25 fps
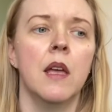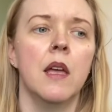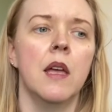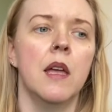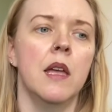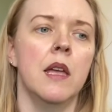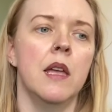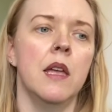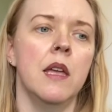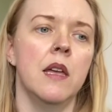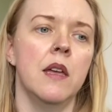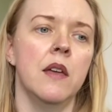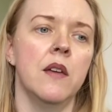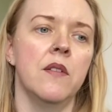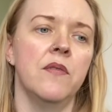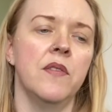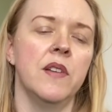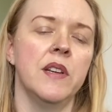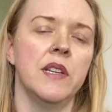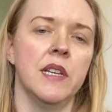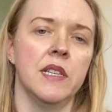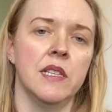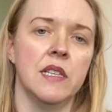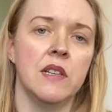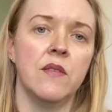If it
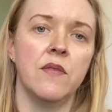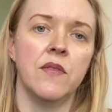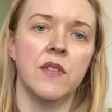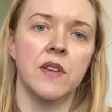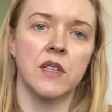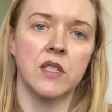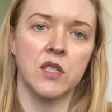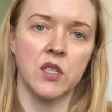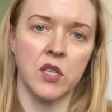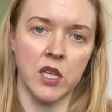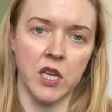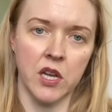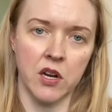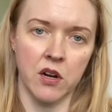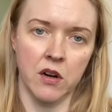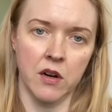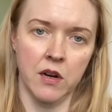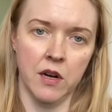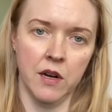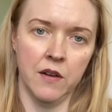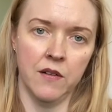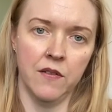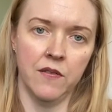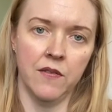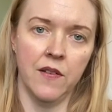doesn't feel secure
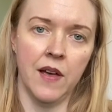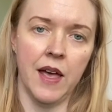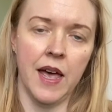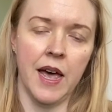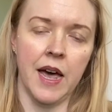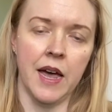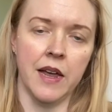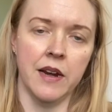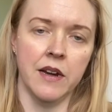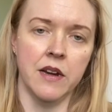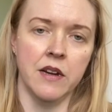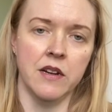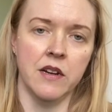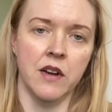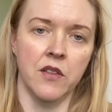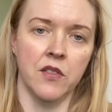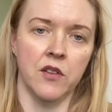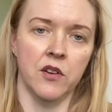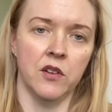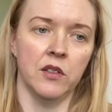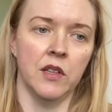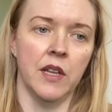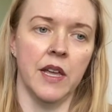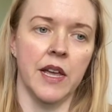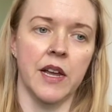enough, add another
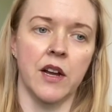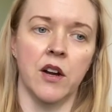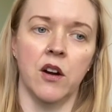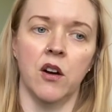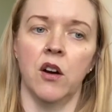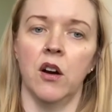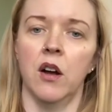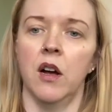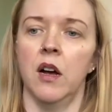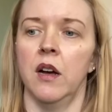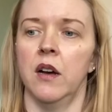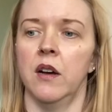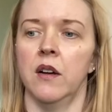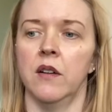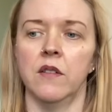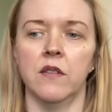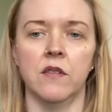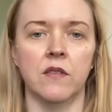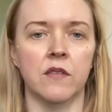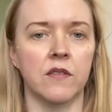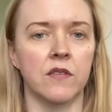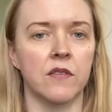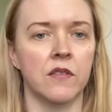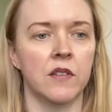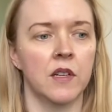layer of
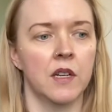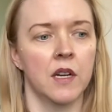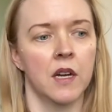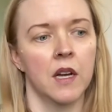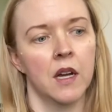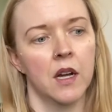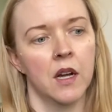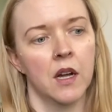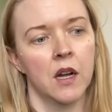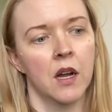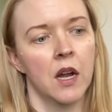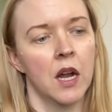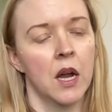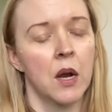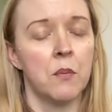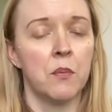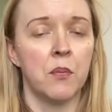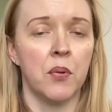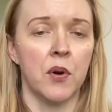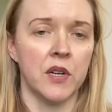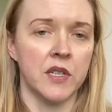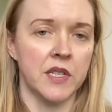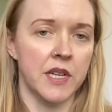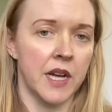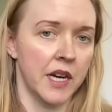
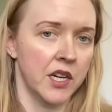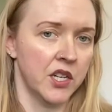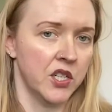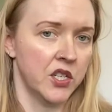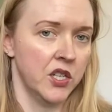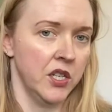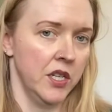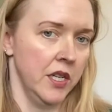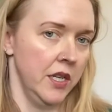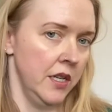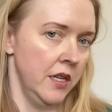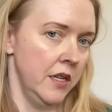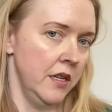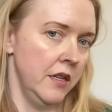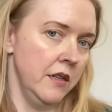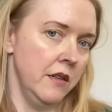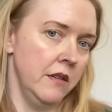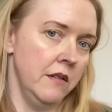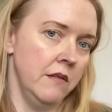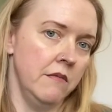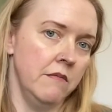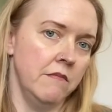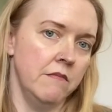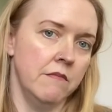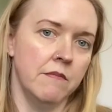
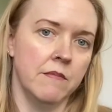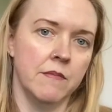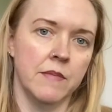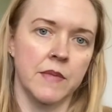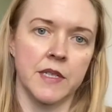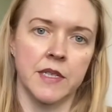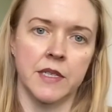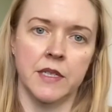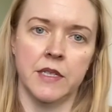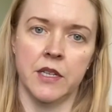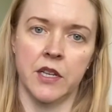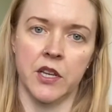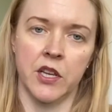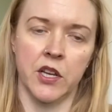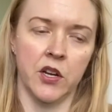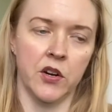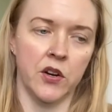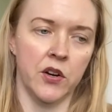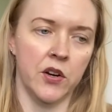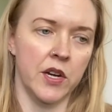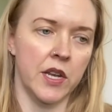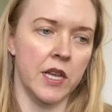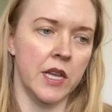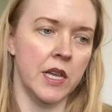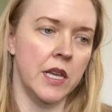protection,
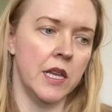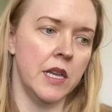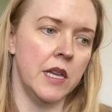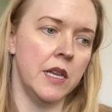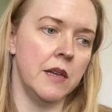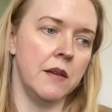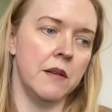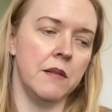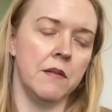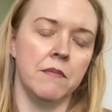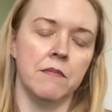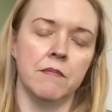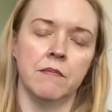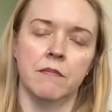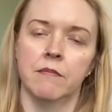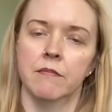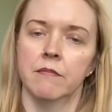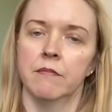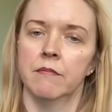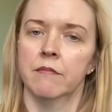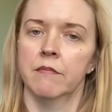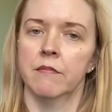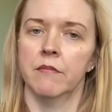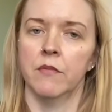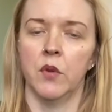security,
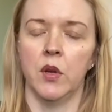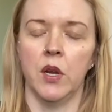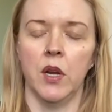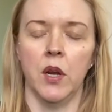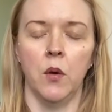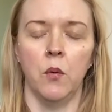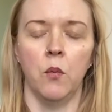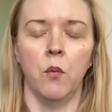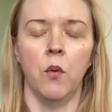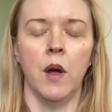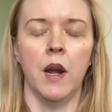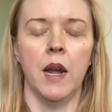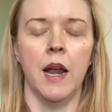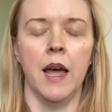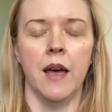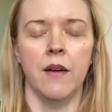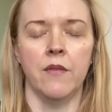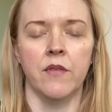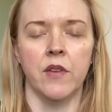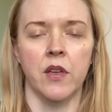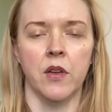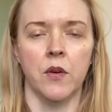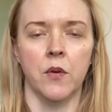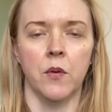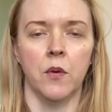you know, what have
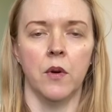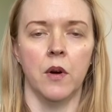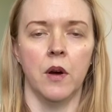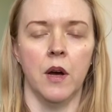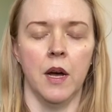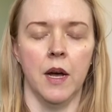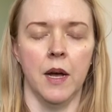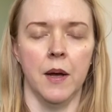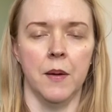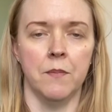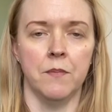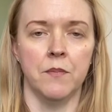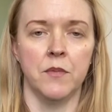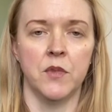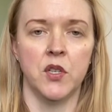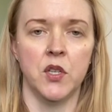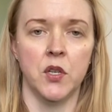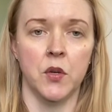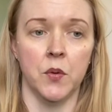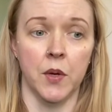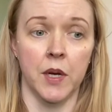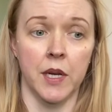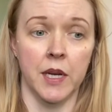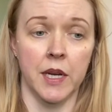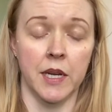you, um,
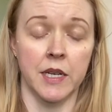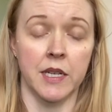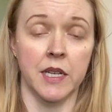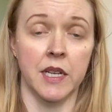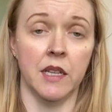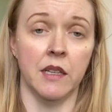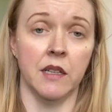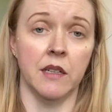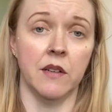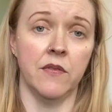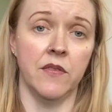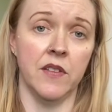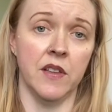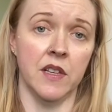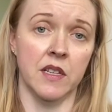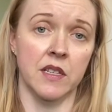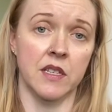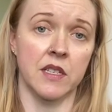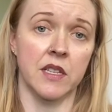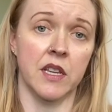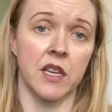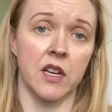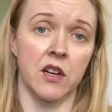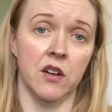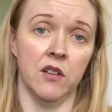to it until it feels
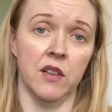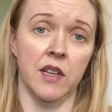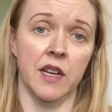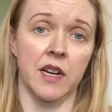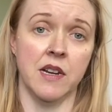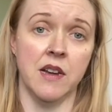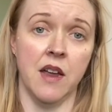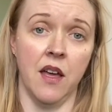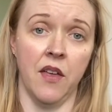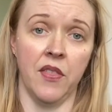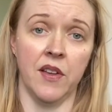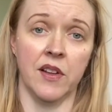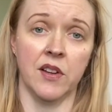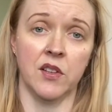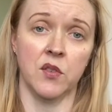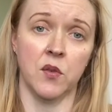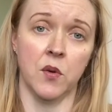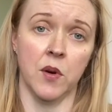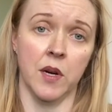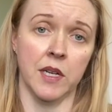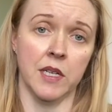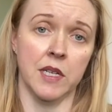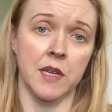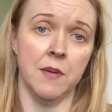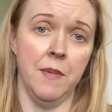secure, like nothing's
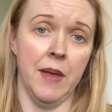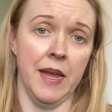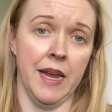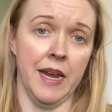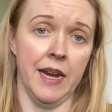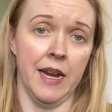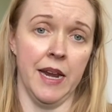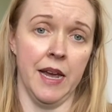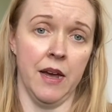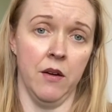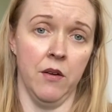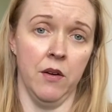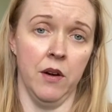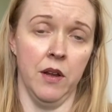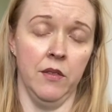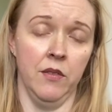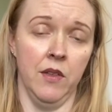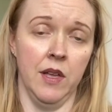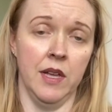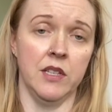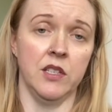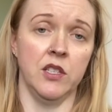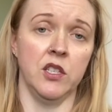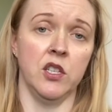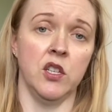going to make it out
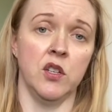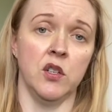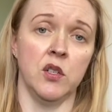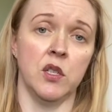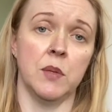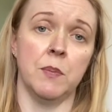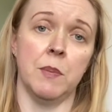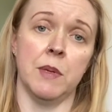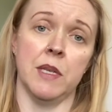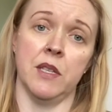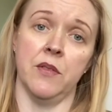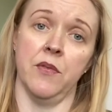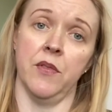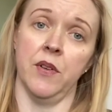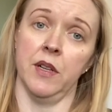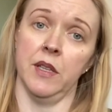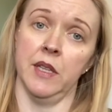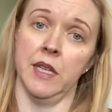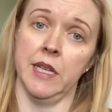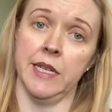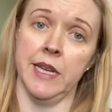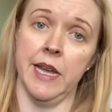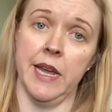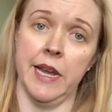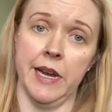unless you specifically
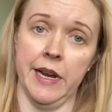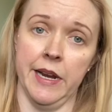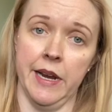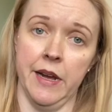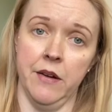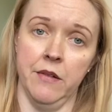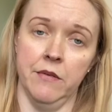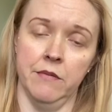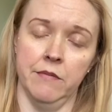take it out.